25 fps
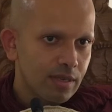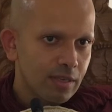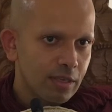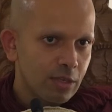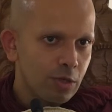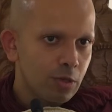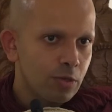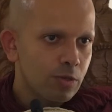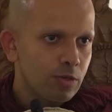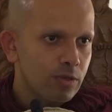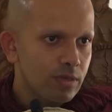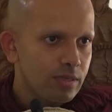
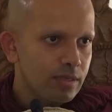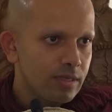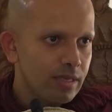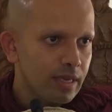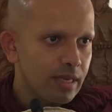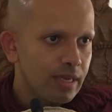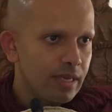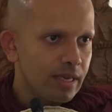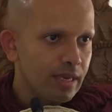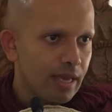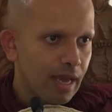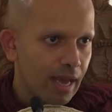you could
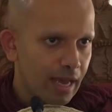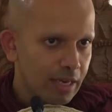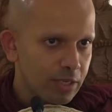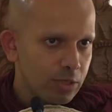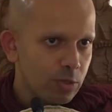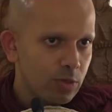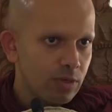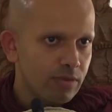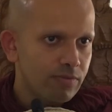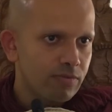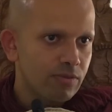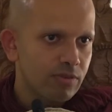see
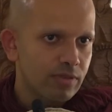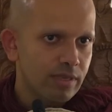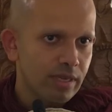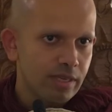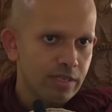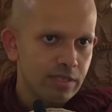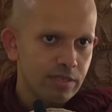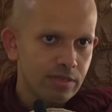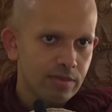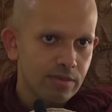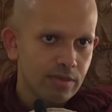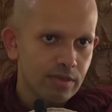actual
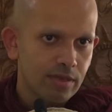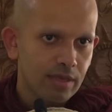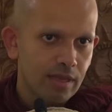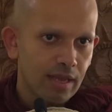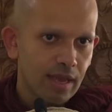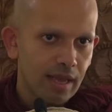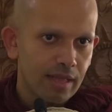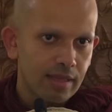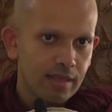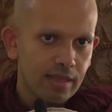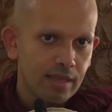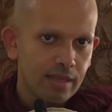footage,
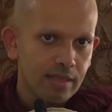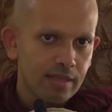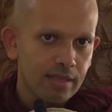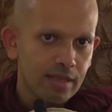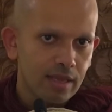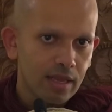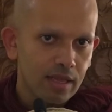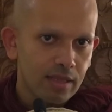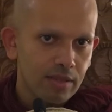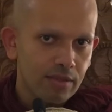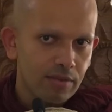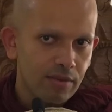and then
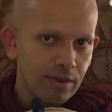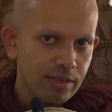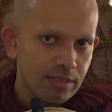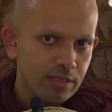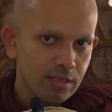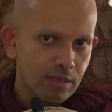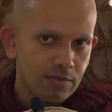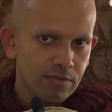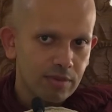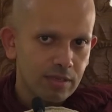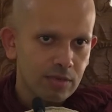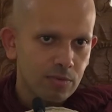the
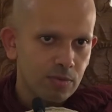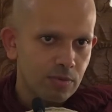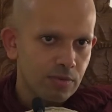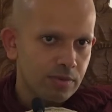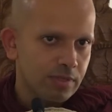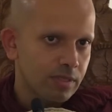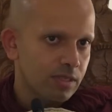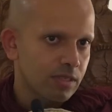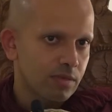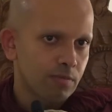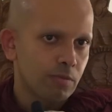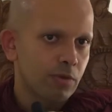rest of it
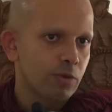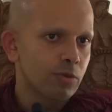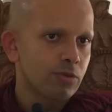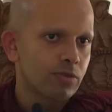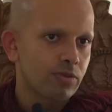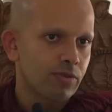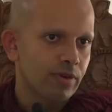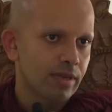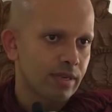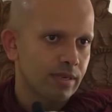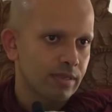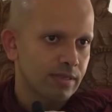was just blue
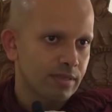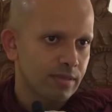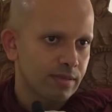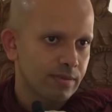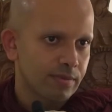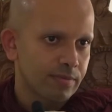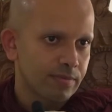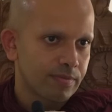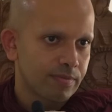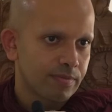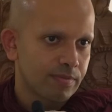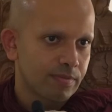screens.
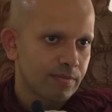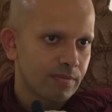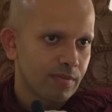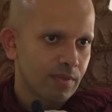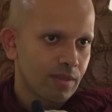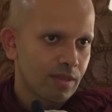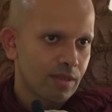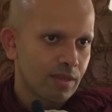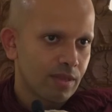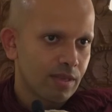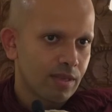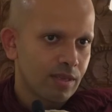
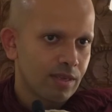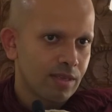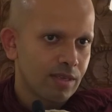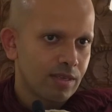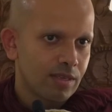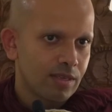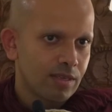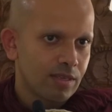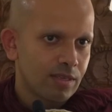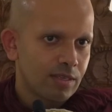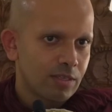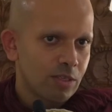
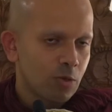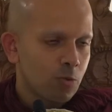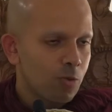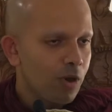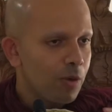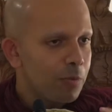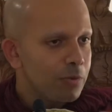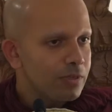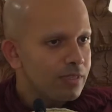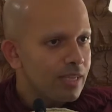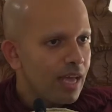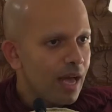So
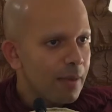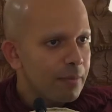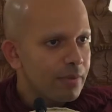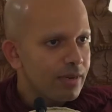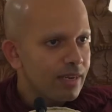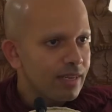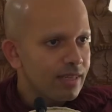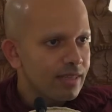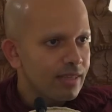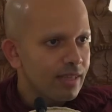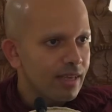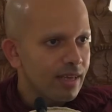what was
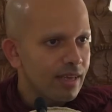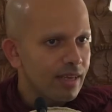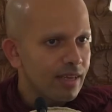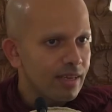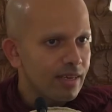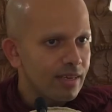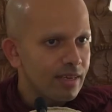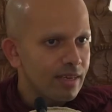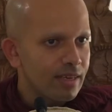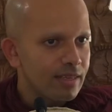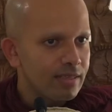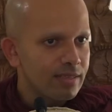happening
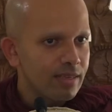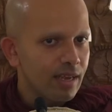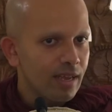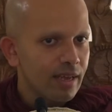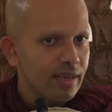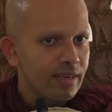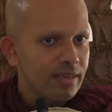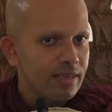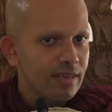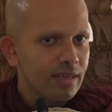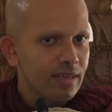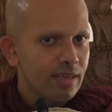there is
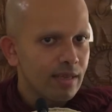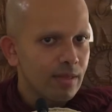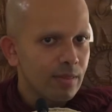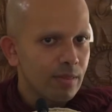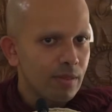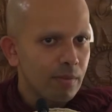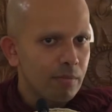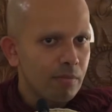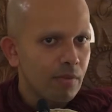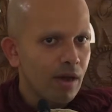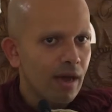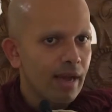like
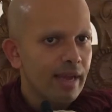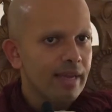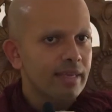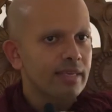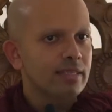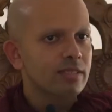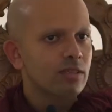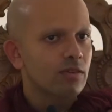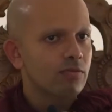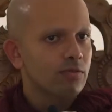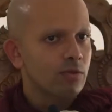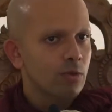the
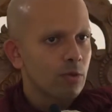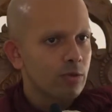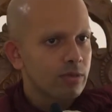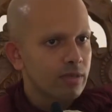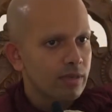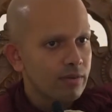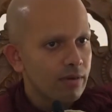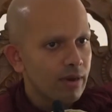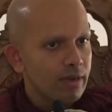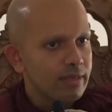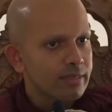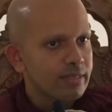mind is, of course,
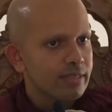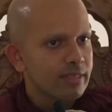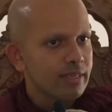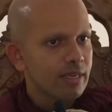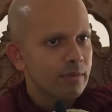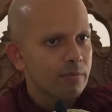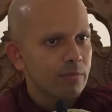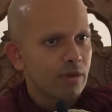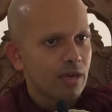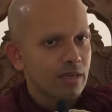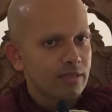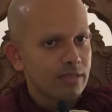arising
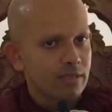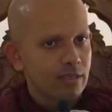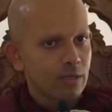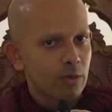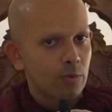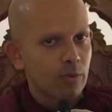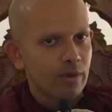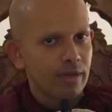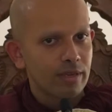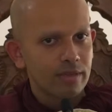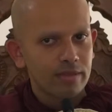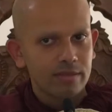and passing
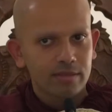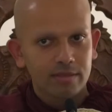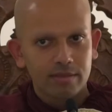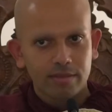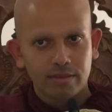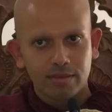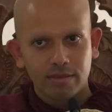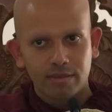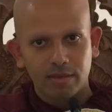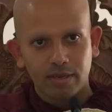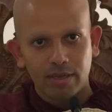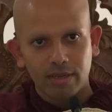away,
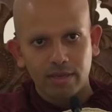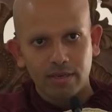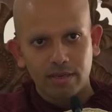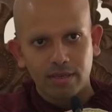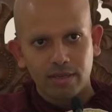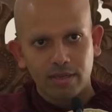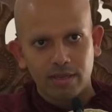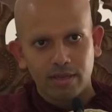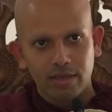right?